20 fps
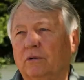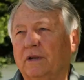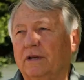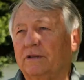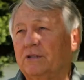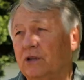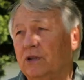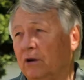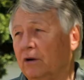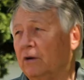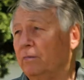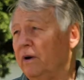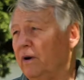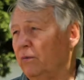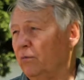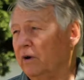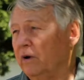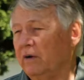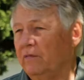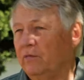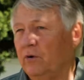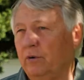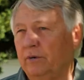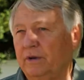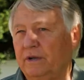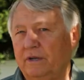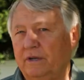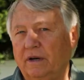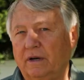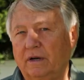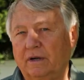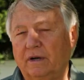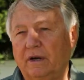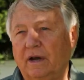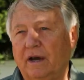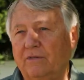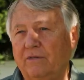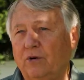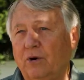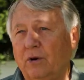let's talk about what I've already done.
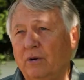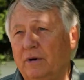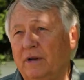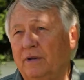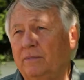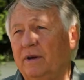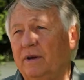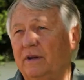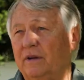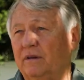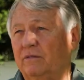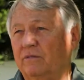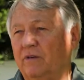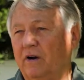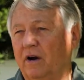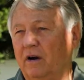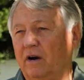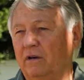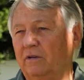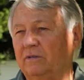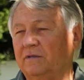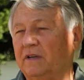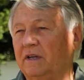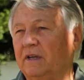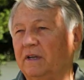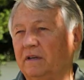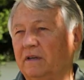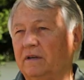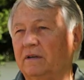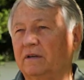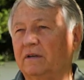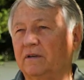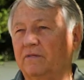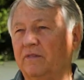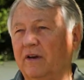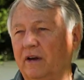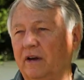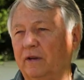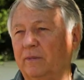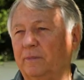I've already been involved in
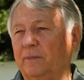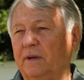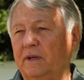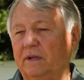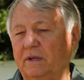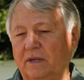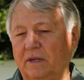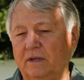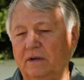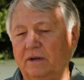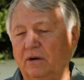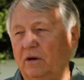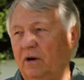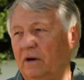developing the